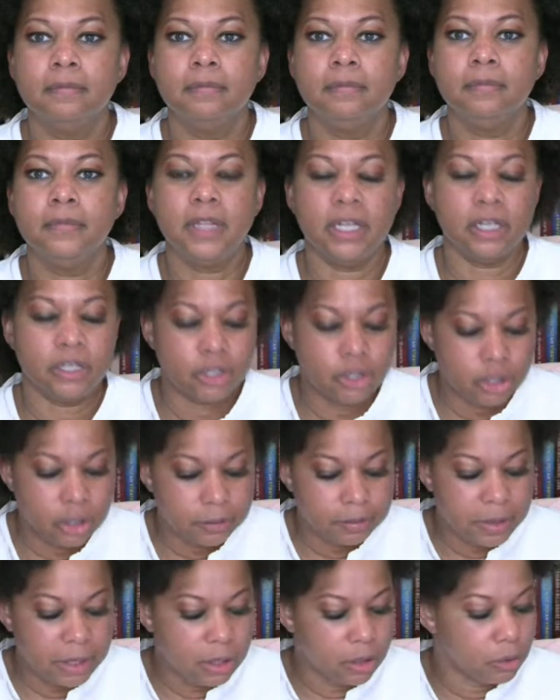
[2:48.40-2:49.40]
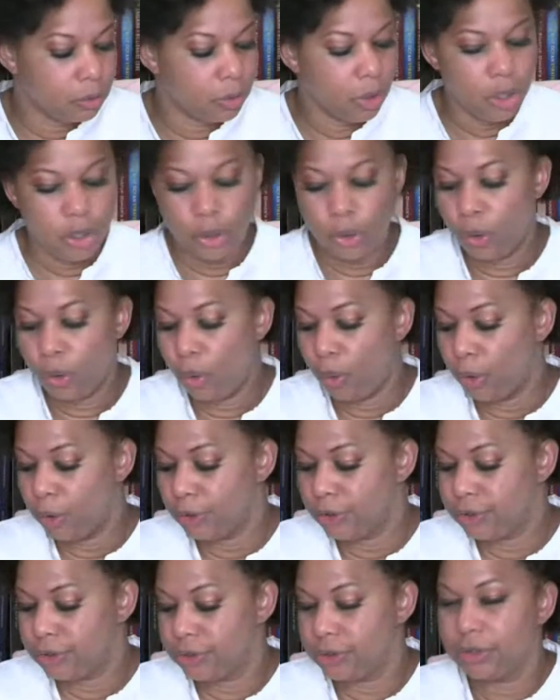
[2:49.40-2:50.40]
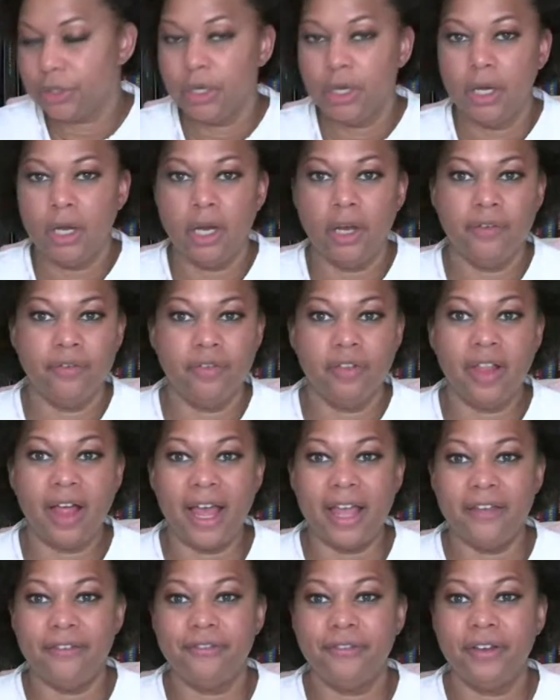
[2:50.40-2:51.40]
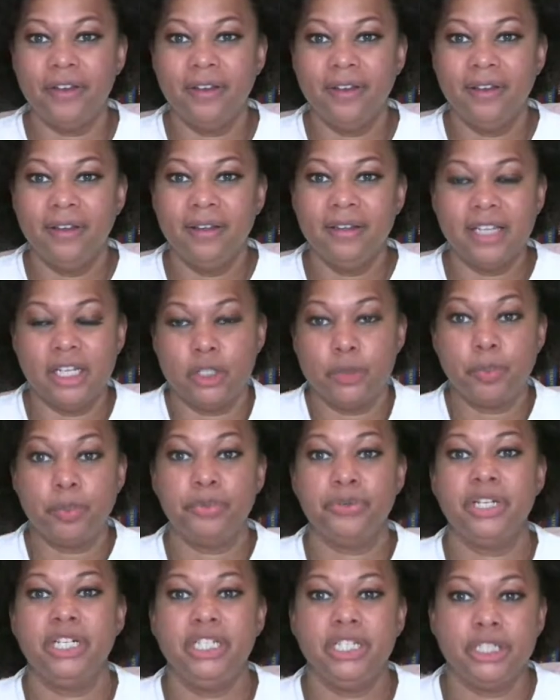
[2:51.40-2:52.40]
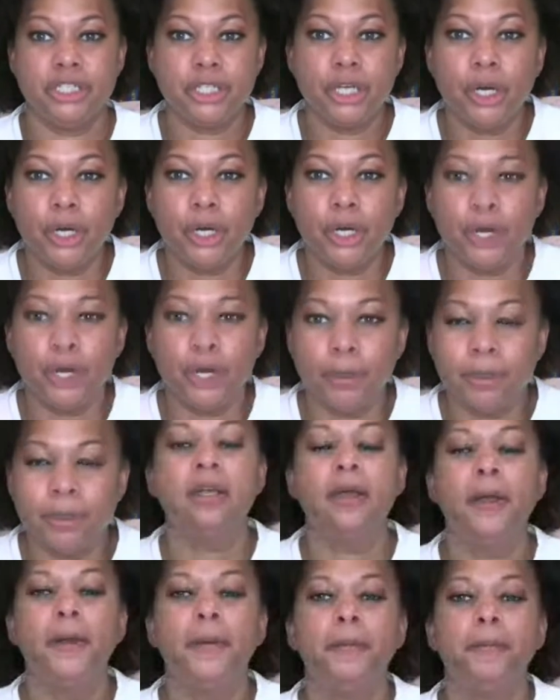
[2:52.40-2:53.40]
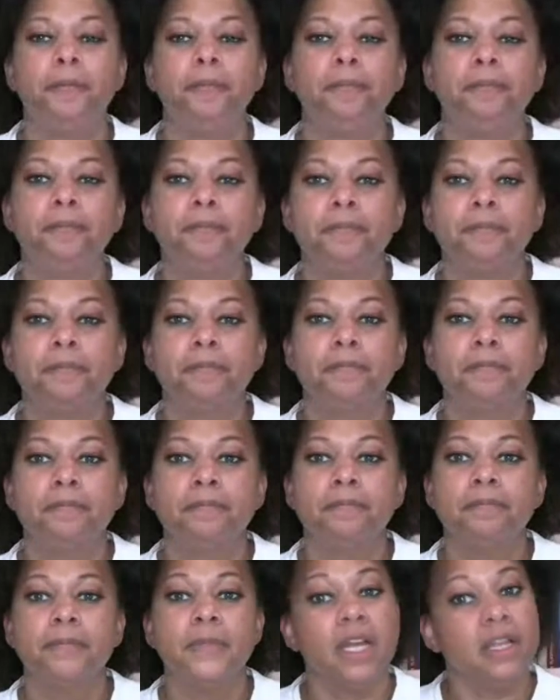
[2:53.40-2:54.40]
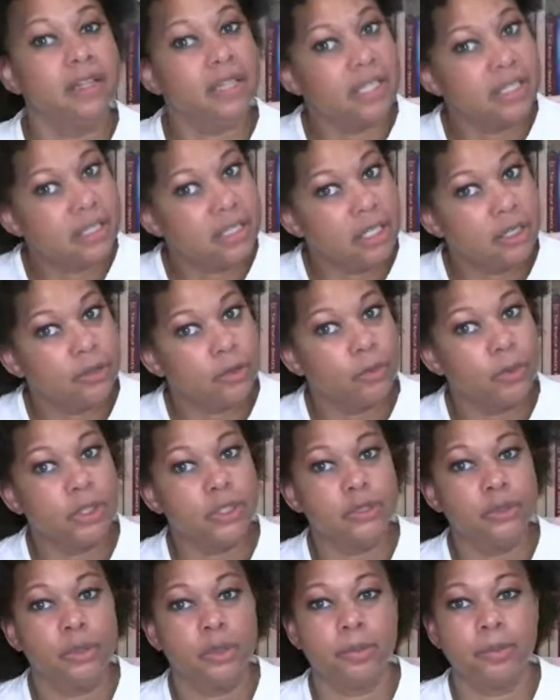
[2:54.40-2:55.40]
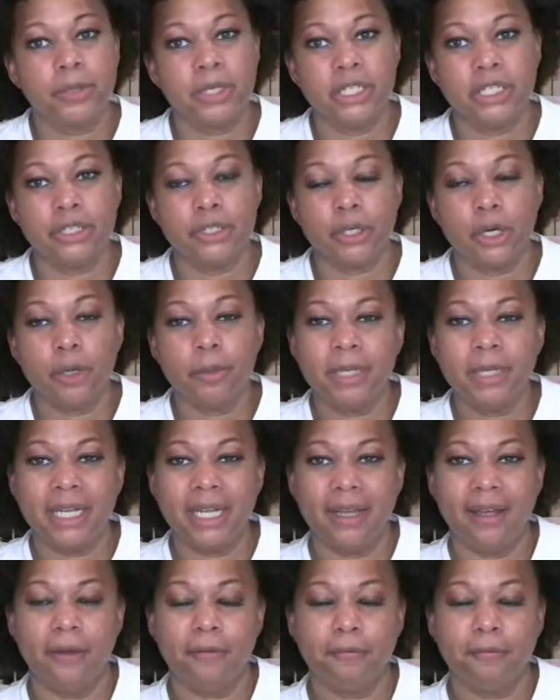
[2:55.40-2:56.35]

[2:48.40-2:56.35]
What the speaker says: There should be no course of life that's predetermined, unless they're the ones who are predetermining it.